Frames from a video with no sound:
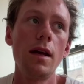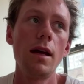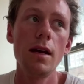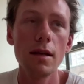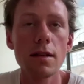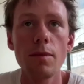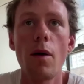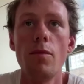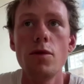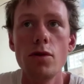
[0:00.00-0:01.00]
it is about
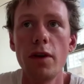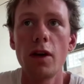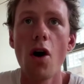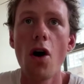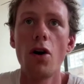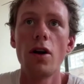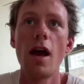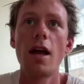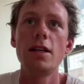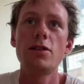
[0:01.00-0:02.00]
moving on,
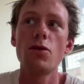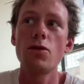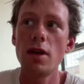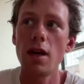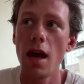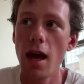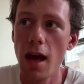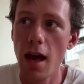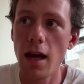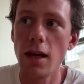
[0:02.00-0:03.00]
and it's
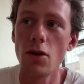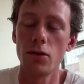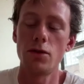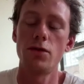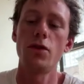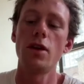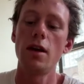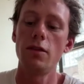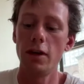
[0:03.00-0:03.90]
okay not to forgive.